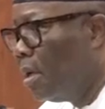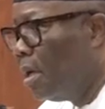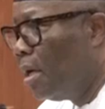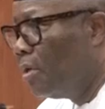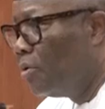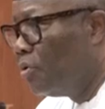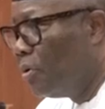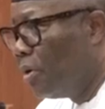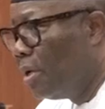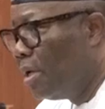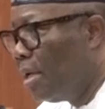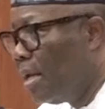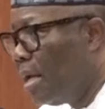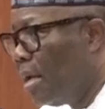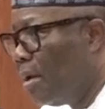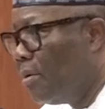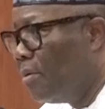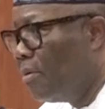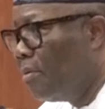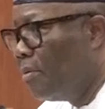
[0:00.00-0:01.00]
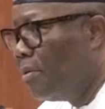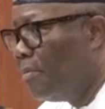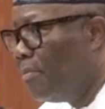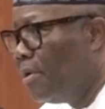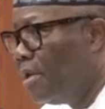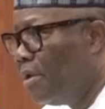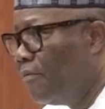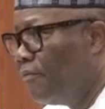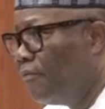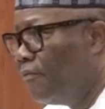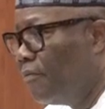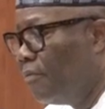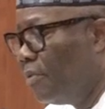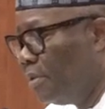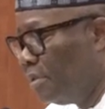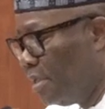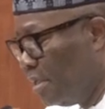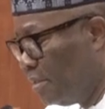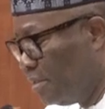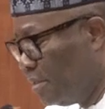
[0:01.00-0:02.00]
and together we believe we shall